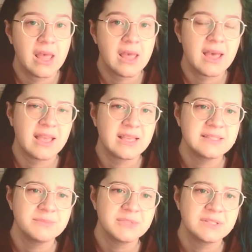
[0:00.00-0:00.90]
I guess
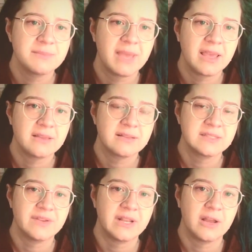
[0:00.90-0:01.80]
I'm just making this
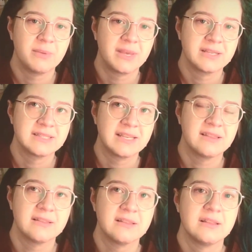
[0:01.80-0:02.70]
video because I
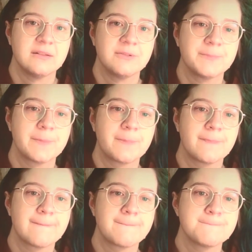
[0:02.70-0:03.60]
think that
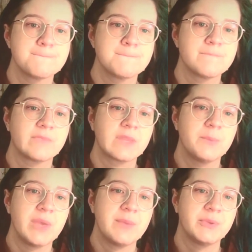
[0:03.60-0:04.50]

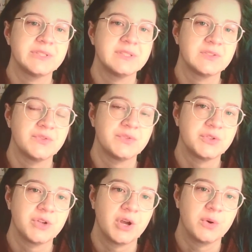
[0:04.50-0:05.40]
people deserve
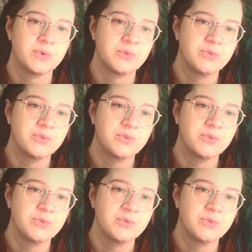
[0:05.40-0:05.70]
to know